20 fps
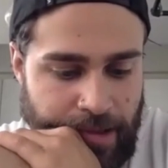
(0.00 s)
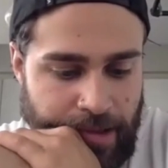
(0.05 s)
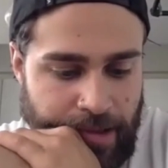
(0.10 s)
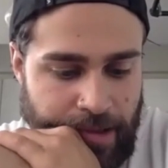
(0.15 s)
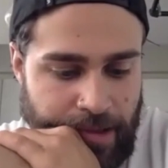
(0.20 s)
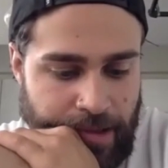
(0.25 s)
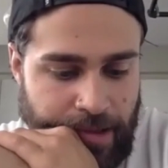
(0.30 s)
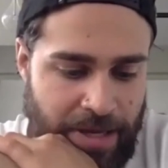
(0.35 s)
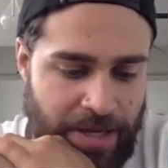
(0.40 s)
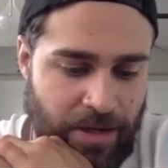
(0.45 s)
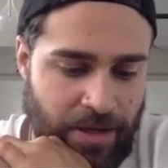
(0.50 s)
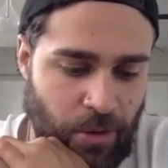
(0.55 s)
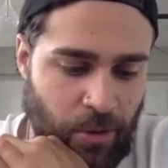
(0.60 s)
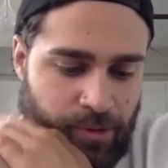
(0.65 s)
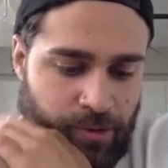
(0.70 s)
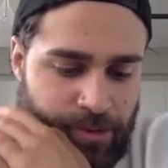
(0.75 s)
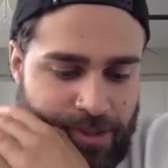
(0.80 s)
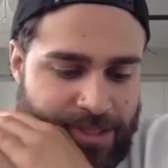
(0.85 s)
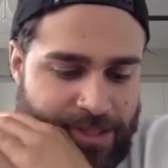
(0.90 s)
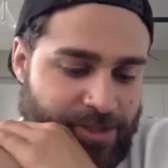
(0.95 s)
My
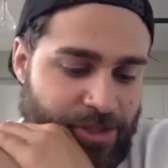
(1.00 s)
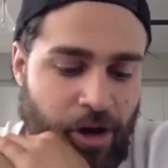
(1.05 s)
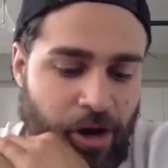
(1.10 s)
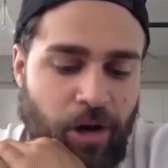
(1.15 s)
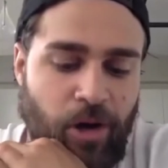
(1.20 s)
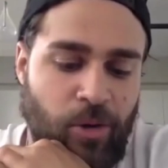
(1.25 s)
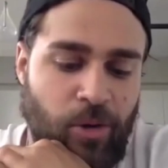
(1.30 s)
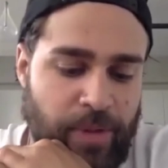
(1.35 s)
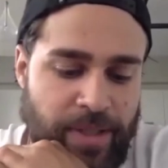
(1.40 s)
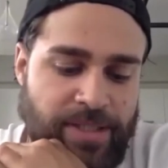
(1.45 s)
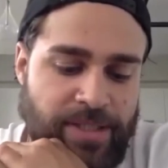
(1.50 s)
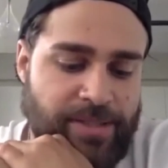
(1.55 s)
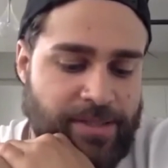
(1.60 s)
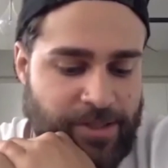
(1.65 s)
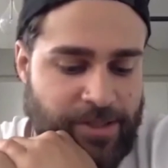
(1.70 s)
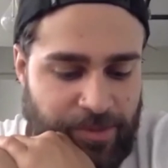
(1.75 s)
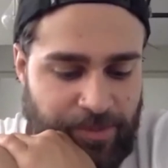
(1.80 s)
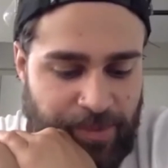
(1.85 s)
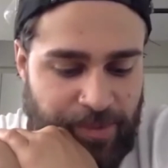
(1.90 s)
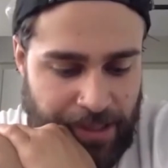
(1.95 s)
goal is
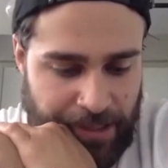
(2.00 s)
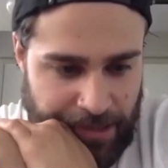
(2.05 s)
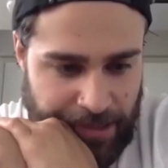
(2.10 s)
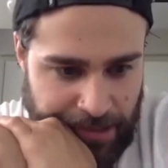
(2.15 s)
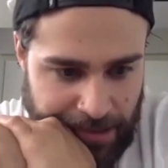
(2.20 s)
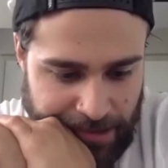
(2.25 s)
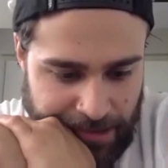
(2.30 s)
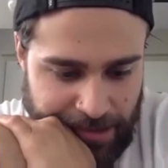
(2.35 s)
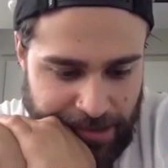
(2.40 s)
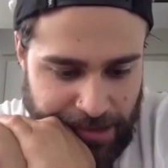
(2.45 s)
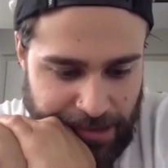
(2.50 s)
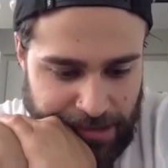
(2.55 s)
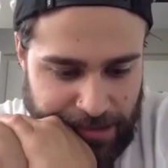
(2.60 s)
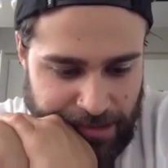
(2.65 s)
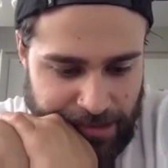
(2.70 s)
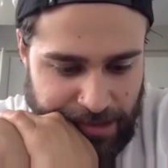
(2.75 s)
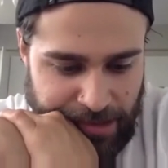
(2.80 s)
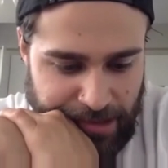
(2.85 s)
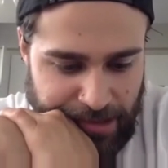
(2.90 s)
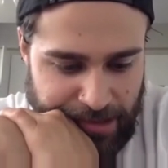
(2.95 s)
always to be
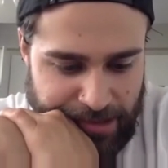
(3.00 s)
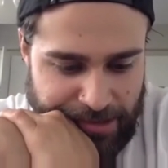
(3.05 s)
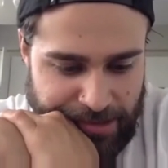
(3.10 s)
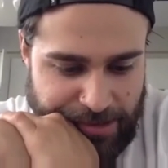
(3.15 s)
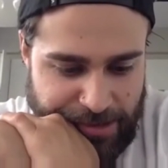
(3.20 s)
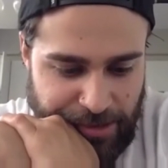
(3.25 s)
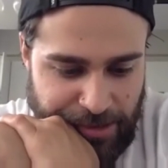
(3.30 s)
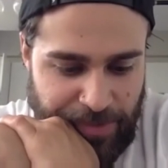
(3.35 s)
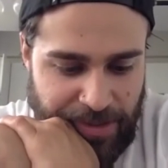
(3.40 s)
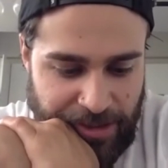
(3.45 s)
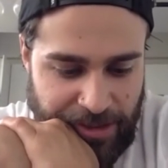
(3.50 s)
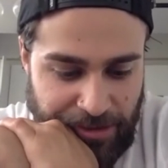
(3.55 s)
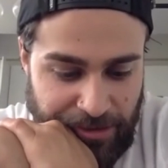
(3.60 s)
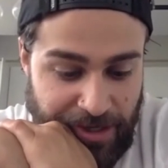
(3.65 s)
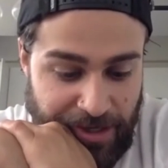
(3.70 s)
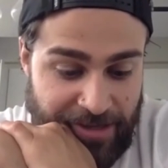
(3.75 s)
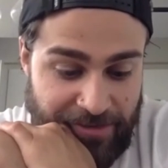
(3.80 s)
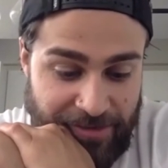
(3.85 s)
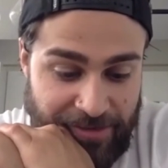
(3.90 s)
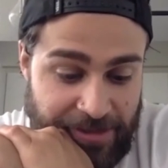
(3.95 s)

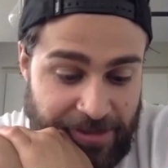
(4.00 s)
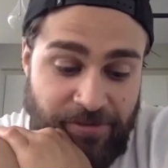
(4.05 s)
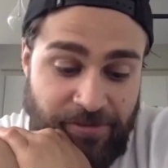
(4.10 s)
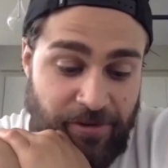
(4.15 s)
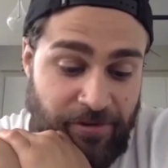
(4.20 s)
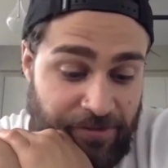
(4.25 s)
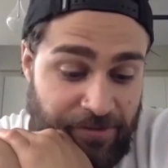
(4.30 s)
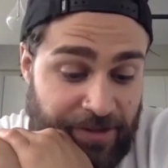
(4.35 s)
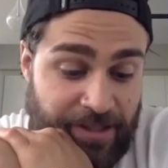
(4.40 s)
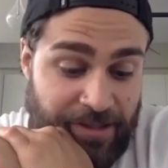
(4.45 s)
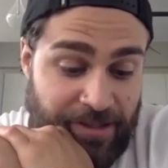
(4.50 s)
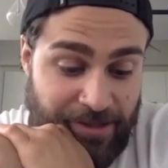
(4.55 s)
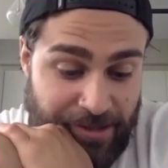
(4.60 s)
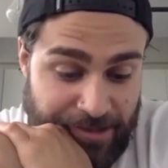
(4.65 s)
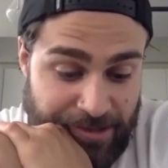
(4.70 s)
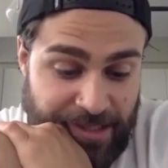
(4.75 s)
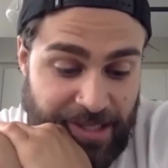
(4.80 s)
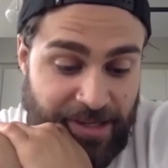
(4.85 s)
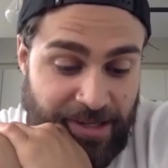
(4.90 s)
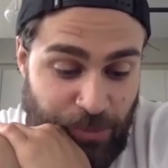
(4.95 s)
creatively
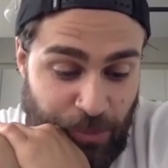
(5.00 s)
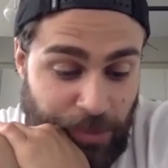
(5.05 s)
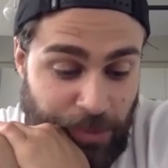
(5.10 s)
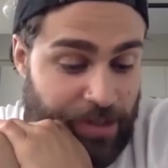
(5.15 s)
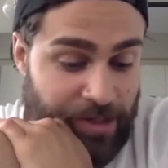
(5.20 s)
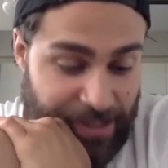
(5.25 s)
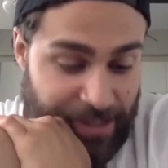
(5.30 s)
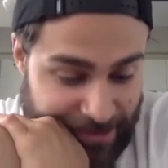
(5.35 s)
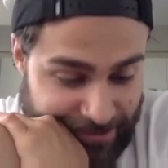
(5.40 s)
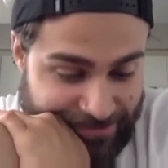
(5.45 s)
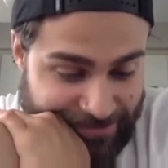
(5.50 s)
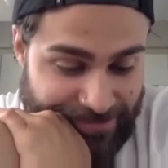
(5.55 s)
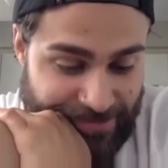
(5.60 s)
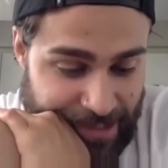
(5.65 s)
fulfilled and working.